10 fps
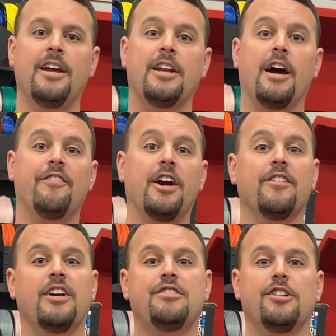Now,
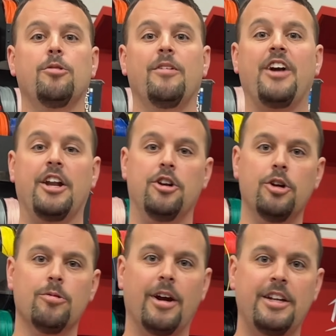very soon, we've got a
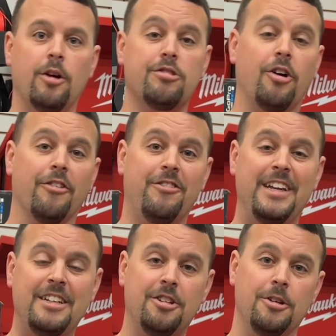new radio. It's called
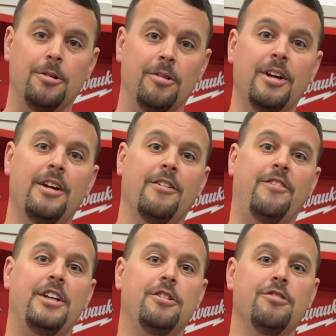V2.
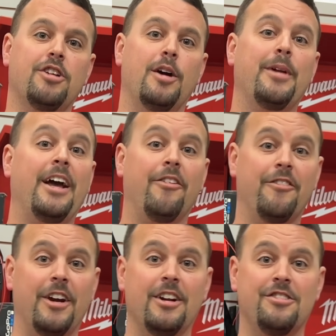V2's coming out
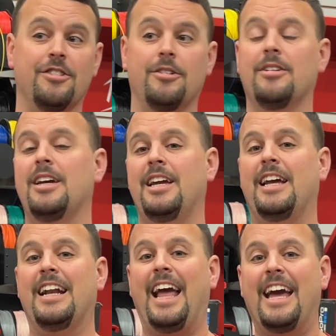very soon,
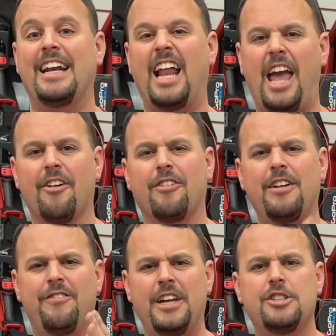and it added every
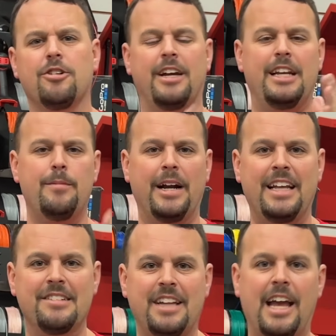feature anybody
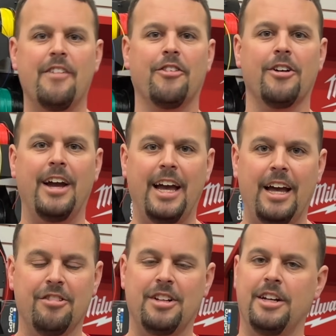has ever
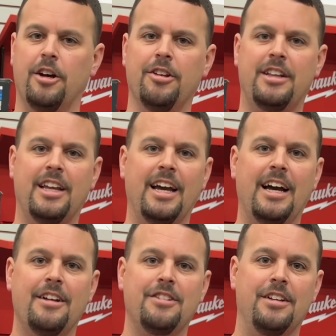asked. I know that the
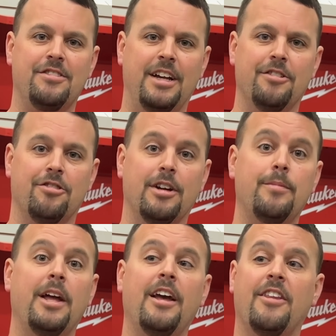guys at Soundstream,
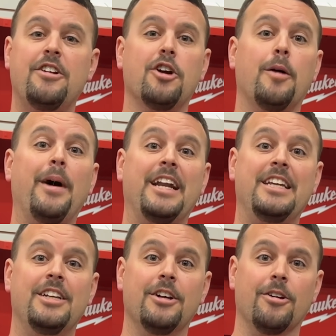they took about a
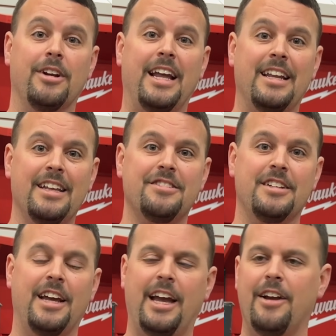year, and they listened
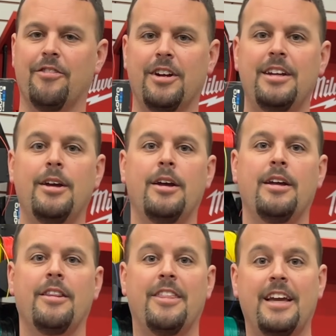to
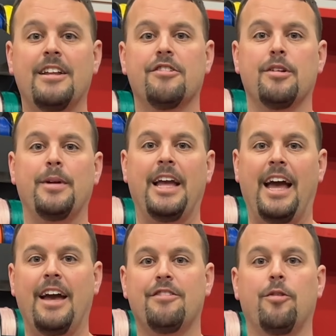everything that somebody
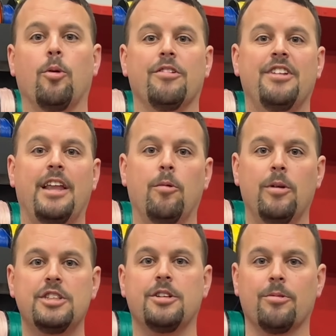asked for and said they
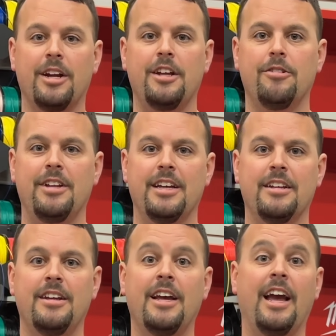wish the radio
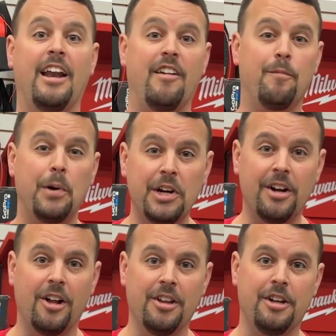did, and they've put it
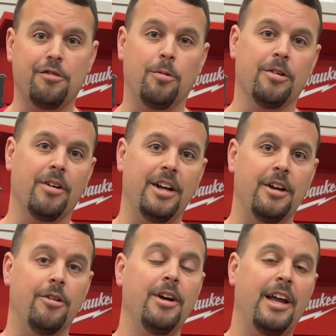all in this one
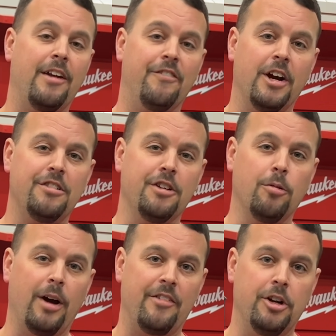radio. And very soon,
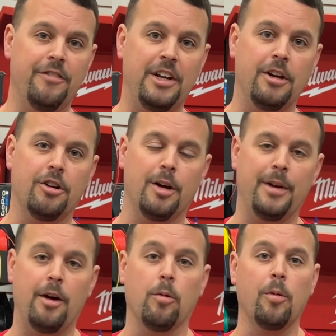we'll have a new video coming
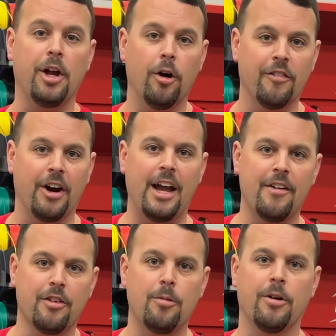out where we go over
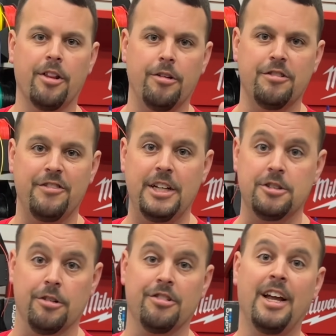every one of those
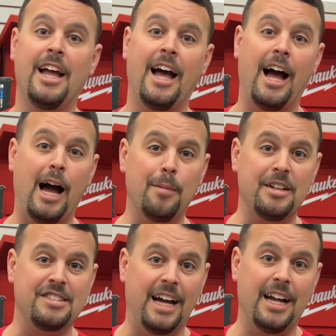features. I'm
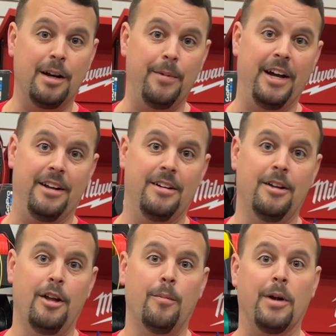excited about it.
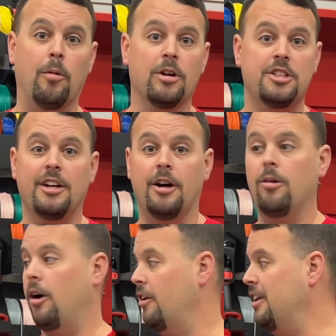But I want you to know,
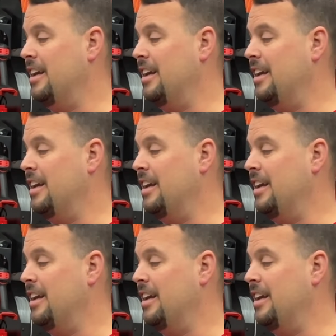all the